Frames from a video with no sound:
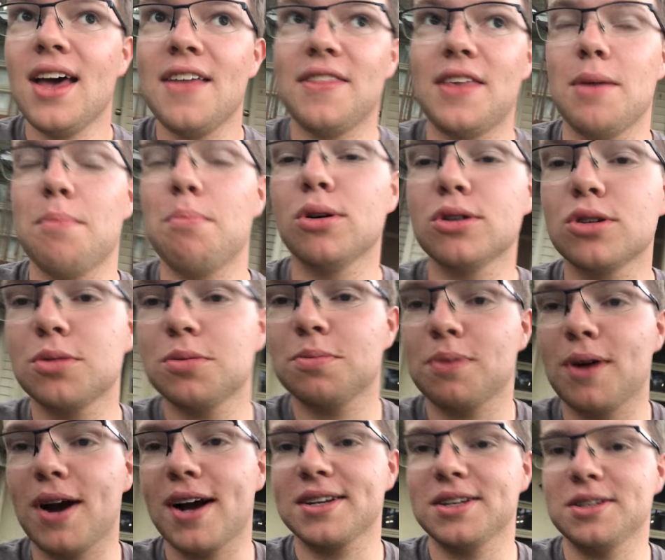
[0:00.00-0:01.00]
They pushed
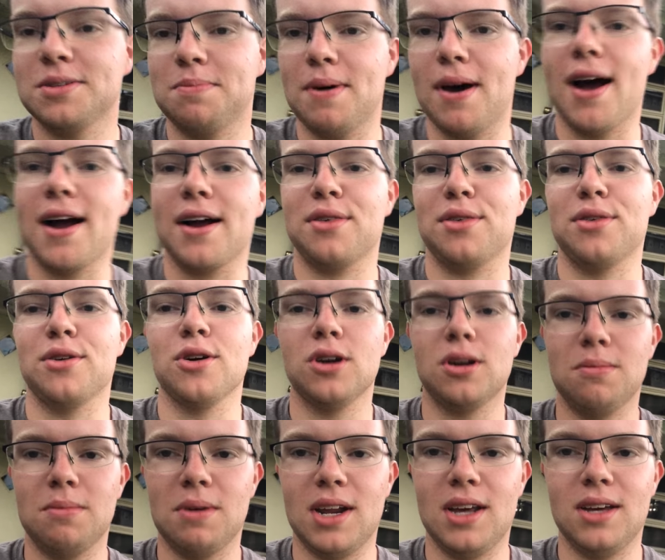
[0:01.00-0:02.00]
practice back
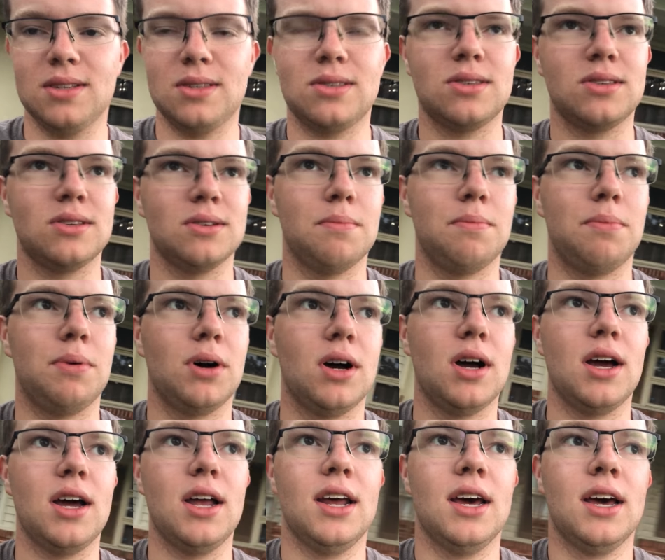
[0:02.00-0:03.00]
30 minutes,
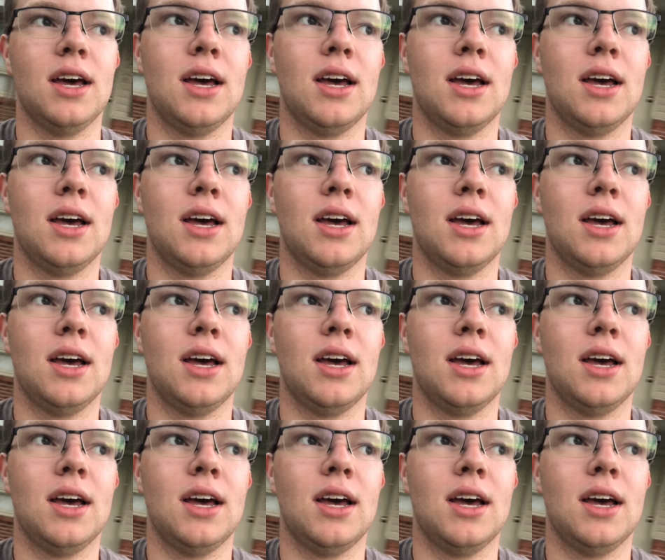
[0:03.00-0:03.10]
but